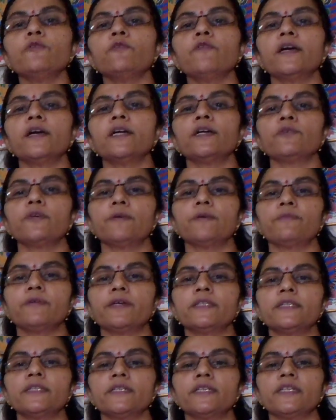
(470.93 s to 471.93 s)
what we have
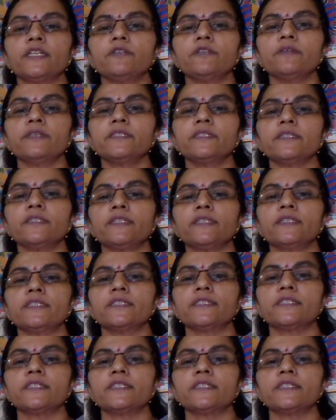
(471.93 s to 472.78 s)
done the derivation, that is